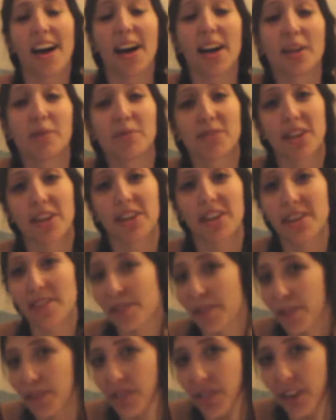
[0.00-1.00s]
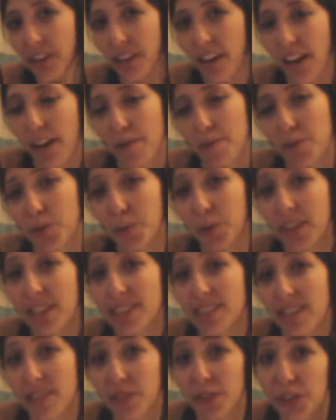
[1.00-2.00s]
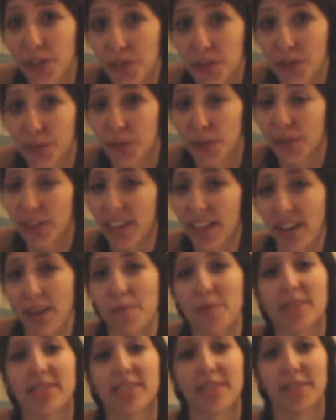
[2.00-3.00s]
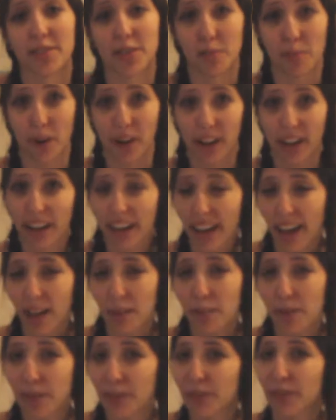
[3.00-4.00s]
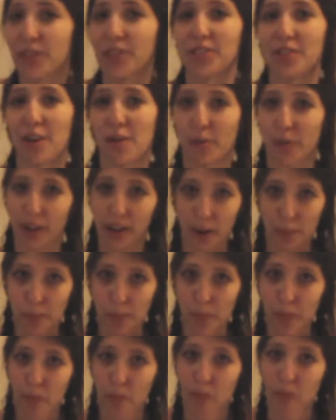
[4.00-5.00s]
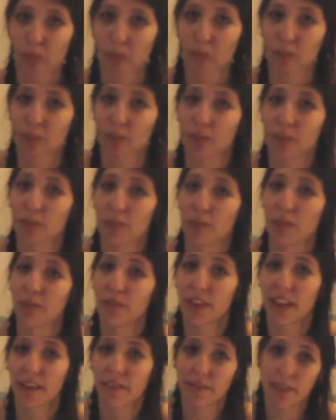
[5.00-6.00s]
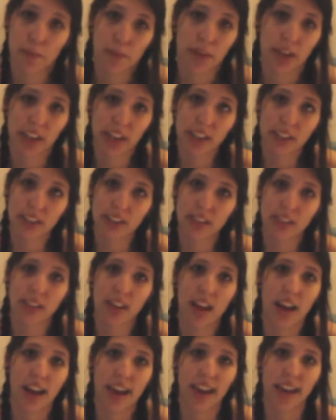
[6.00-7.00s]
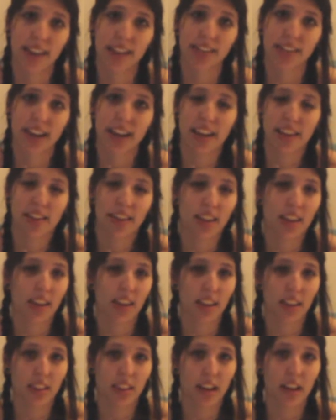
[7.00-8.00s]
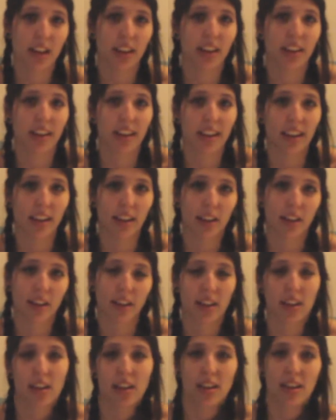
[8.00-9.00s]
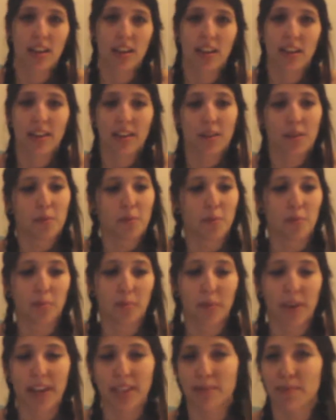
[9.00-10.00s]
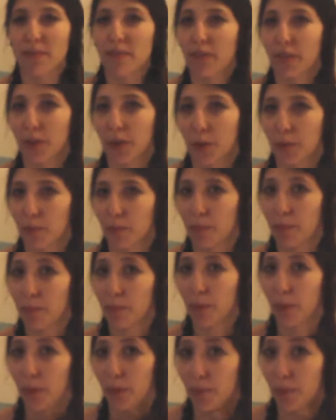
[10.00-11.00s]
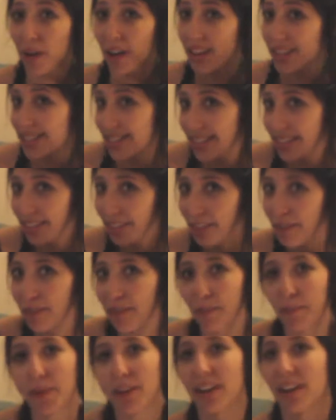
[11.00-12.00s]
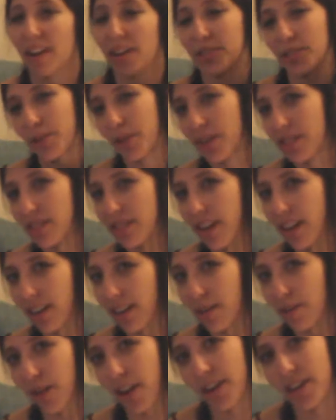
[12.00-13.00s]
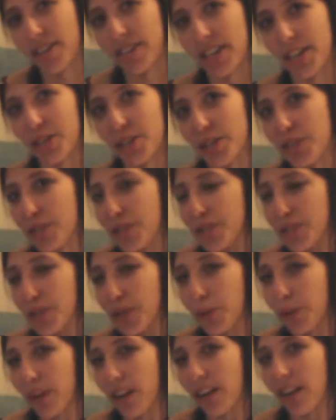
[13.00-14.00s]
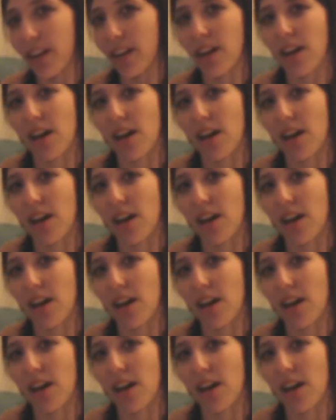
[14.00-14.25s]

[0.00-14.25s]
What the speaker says: I'm Zani Thuzar. I'm 27 years old and I'm a sales and marketing admin for a software company. I'm myself a feminist, and I think that it makes me feel both positive, but it also has negative connotations to it.